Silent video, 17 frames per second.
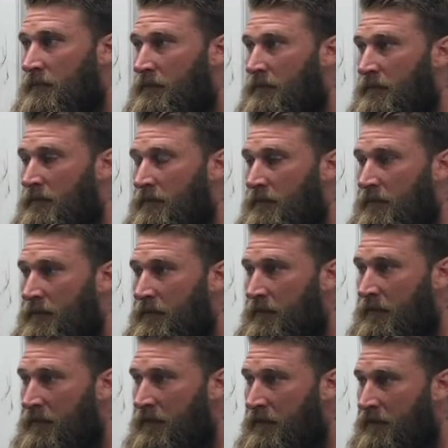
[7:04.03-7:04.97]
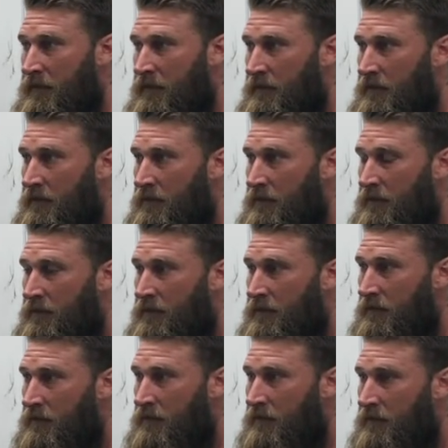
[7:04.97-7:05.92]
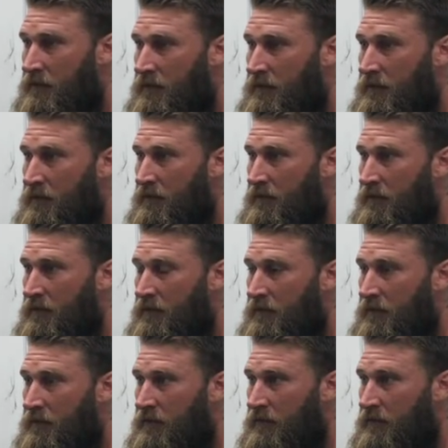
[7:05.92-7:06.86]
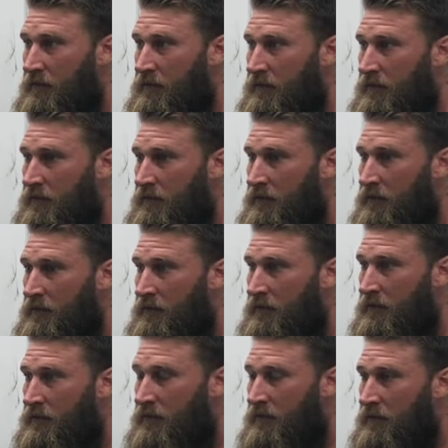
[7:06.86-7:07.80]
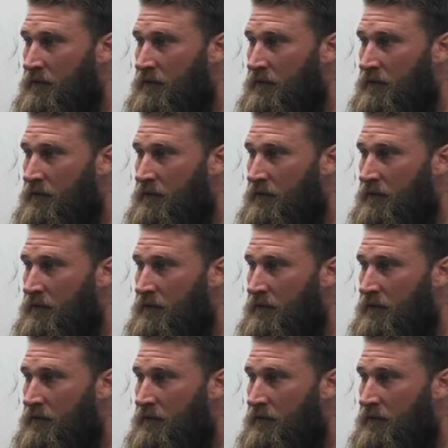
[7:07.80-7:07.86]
The person shown says nothing.